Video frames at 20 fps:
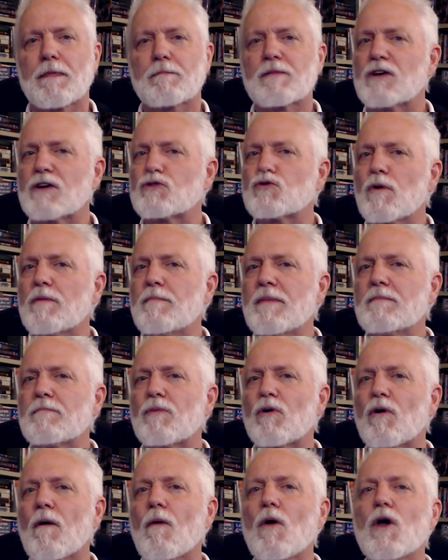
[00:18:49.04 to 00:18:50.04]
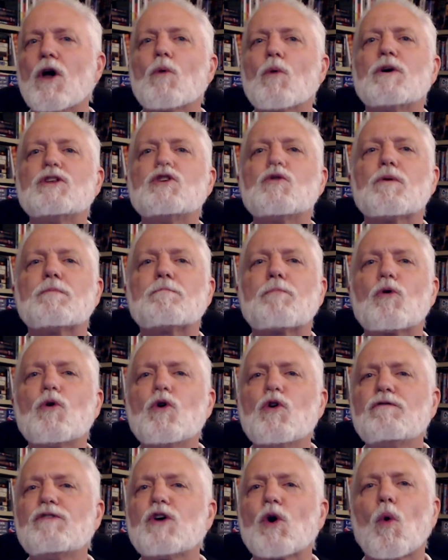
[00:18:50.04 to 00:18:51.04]
Because remember, when you
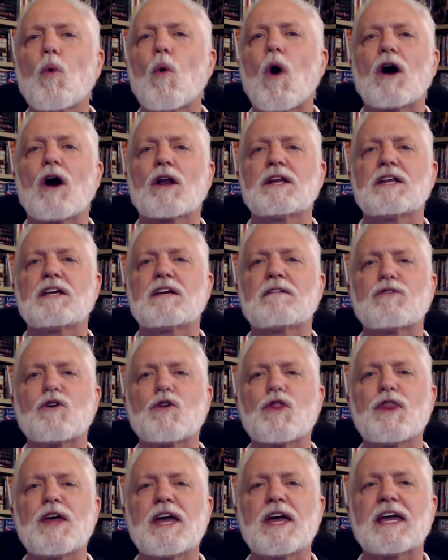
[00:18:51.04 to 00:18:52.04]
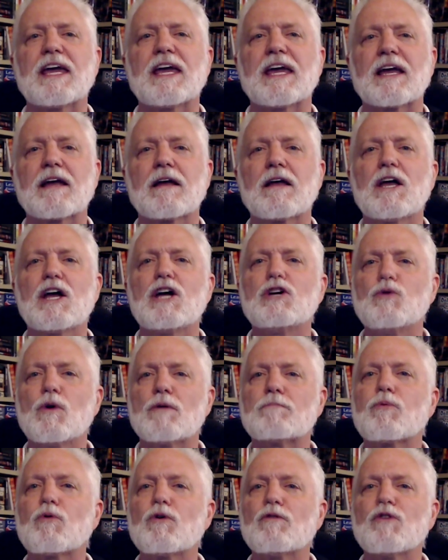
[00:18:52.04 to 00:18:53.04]
improve the quality of your thinking, you
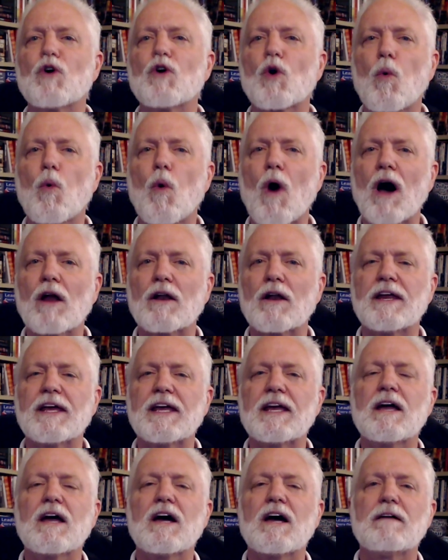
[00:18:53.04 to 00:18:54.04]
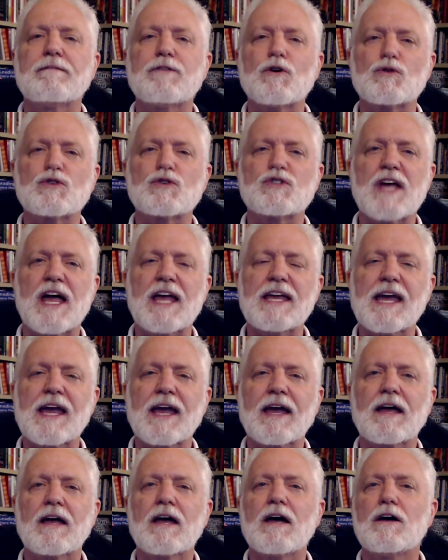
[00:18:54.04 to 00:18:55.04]
improve the quality of your
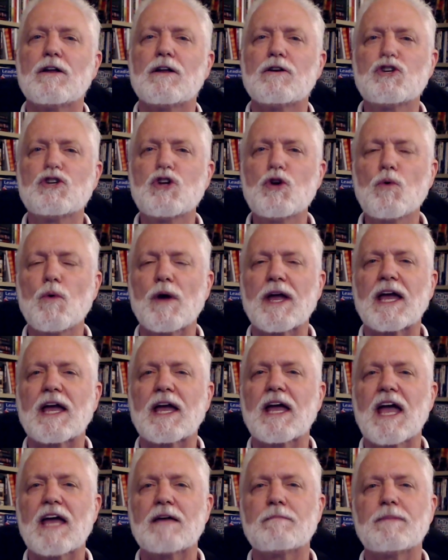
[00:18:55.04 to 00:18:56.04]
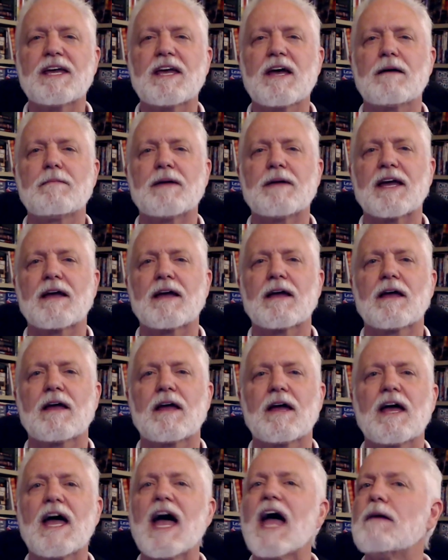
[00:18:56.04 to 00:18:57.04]
saying, doing, and becoming,
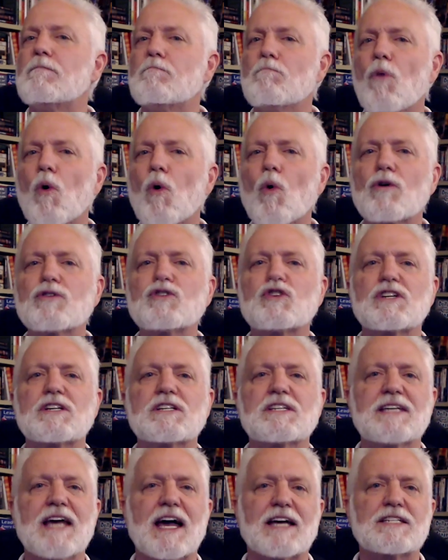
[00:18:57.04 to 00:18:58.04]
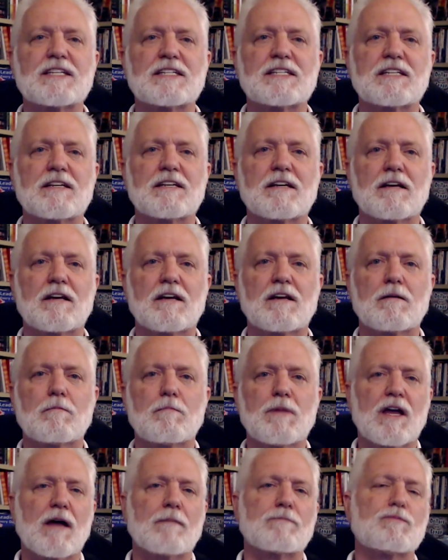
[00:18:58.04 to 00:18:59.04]
and more success
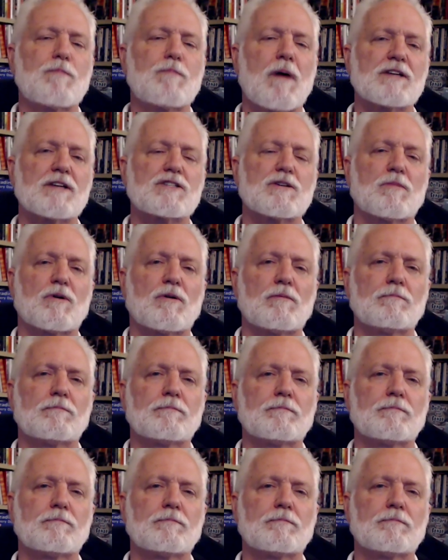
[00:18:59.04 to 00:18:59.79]
becomes possible.